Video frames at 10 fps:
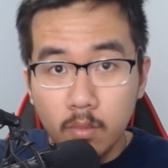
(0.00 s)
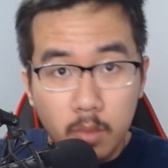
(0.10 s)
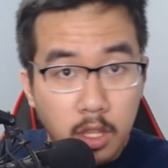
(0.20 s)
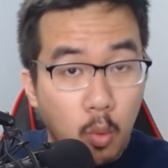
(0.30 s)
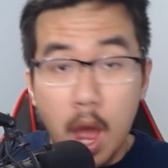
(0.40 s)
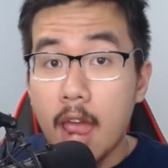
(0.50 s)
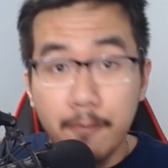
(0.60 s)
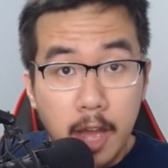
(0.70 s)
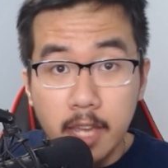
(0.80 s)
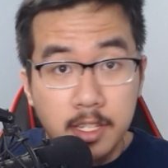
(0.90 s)
the
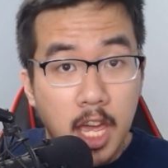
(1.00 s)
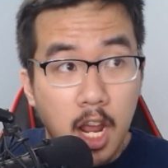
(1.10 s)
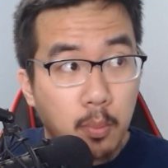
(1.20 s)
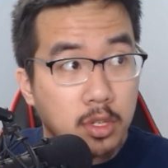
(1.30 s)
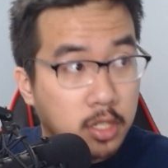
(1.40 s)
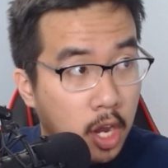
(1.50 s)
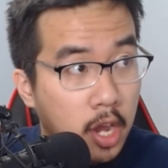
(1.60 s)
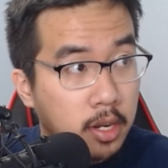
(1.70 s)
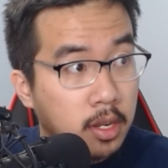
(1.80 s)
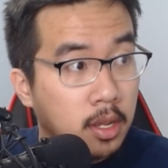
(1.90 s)
Wi-Fi setup was
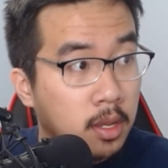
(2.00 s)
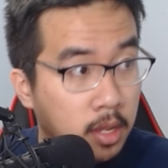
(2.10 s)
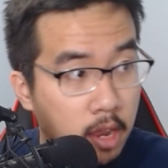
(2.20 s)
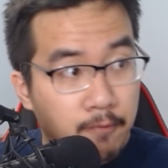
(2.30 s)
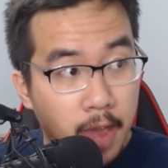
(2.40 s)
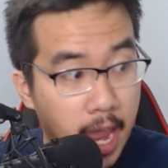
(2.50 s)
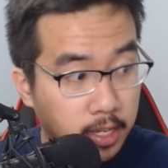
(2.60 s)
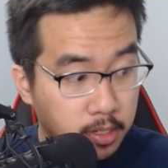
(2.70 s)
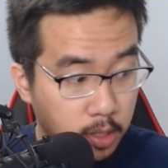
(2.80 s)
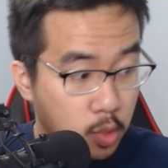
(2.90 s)
good. In
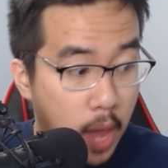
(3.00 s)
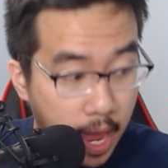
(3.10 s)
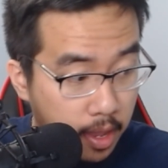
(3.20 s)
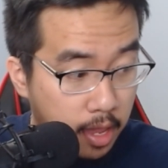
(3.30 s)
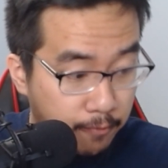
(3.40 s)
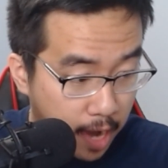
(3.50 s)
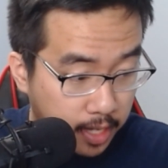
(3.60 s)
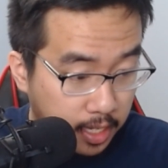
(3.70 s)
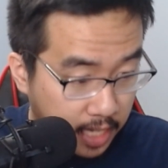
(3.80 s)
fact, it